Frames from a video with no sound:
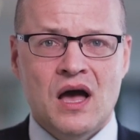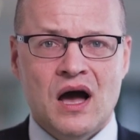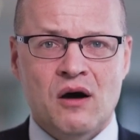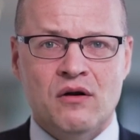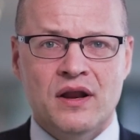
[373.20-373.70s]

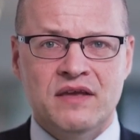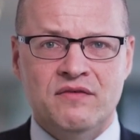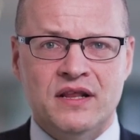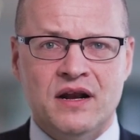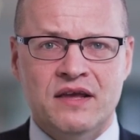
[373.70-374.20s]
Our
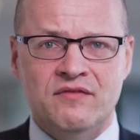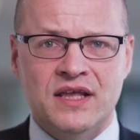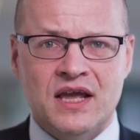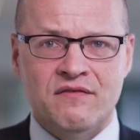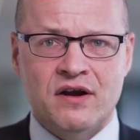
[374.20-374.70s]

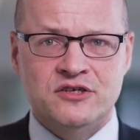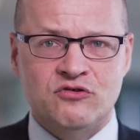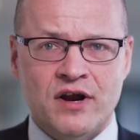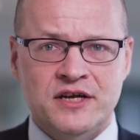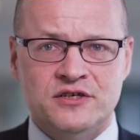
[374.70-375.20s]
liquidity
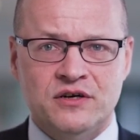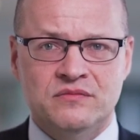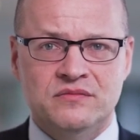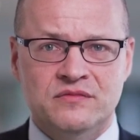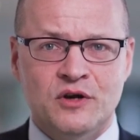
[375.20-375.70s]
coverage ratio,
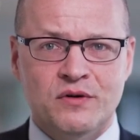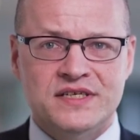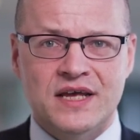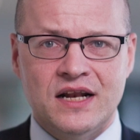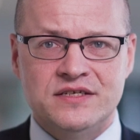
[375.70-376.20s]
known
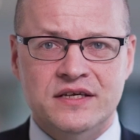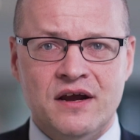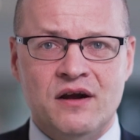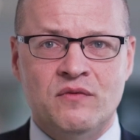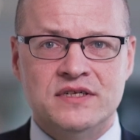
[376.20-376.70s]
as
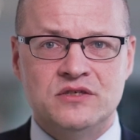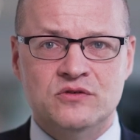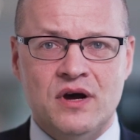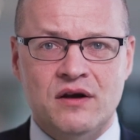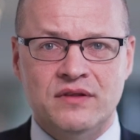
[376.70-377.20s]
LCR, was
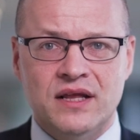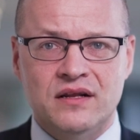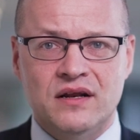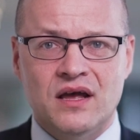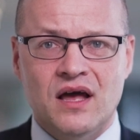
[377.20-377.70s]

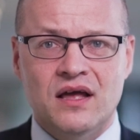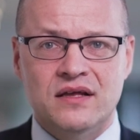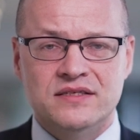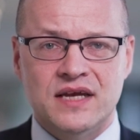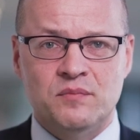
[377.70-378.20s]

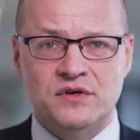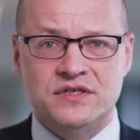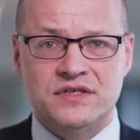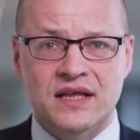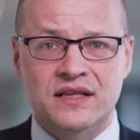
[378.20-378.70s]

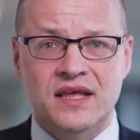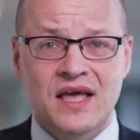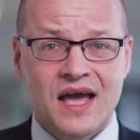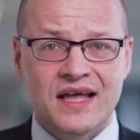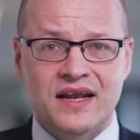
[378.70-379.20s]
210%,
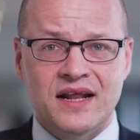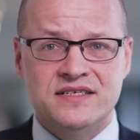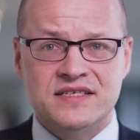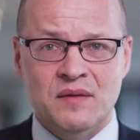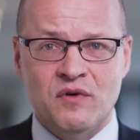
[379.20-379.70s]
and the net
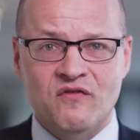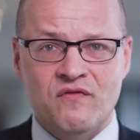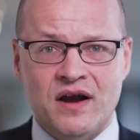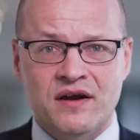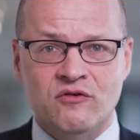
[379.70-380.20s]
stable
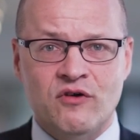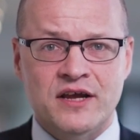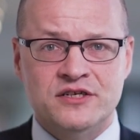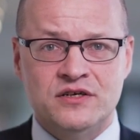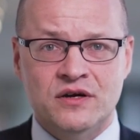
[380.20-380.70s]
funding
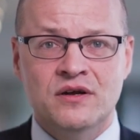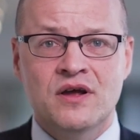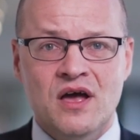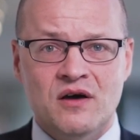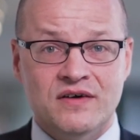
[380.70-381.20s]
ratio
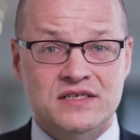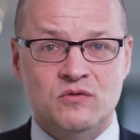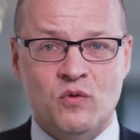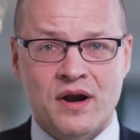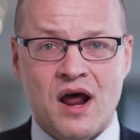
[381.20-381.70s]
was
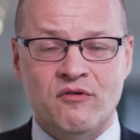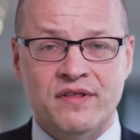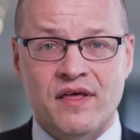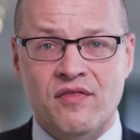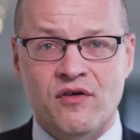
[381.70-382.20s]

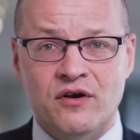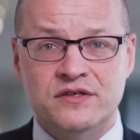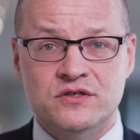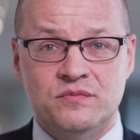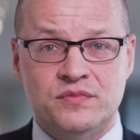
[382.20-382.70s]

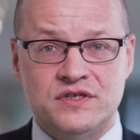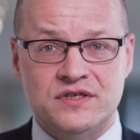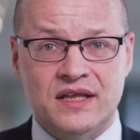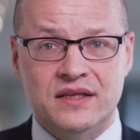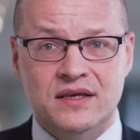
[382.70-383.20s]

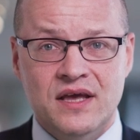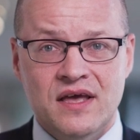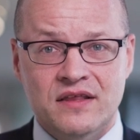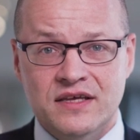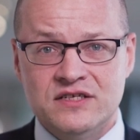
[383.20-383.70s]
132%.
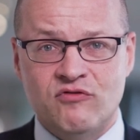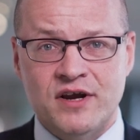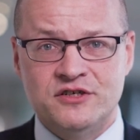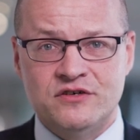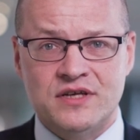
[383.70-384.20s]
These
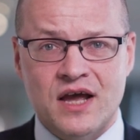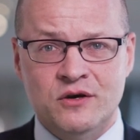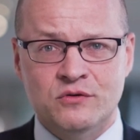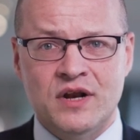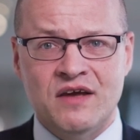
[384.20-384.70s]
ratios are
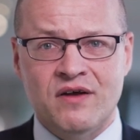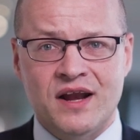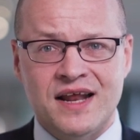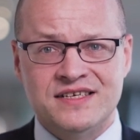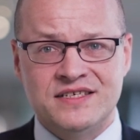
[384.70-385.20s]
good level.
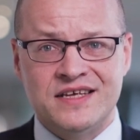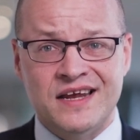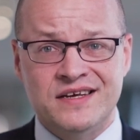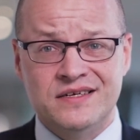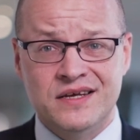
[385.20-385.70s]
As
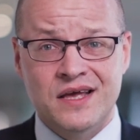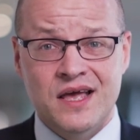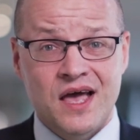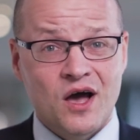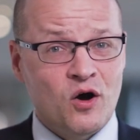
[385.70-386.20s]
said,
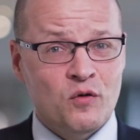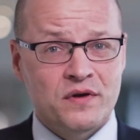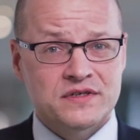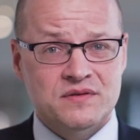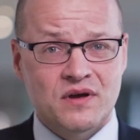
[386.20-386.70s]

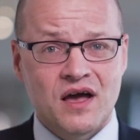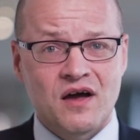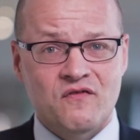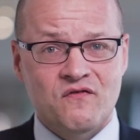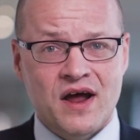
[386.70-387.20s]
OP's
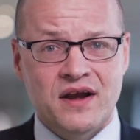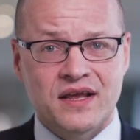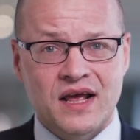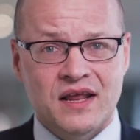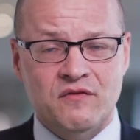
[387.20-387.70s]

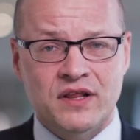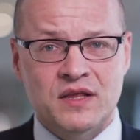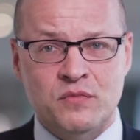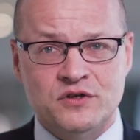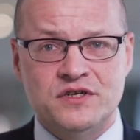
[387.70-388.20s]
funding and
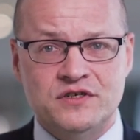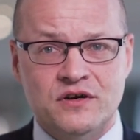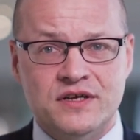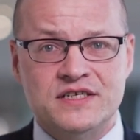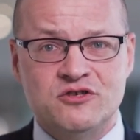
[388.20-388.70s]
liquidity position is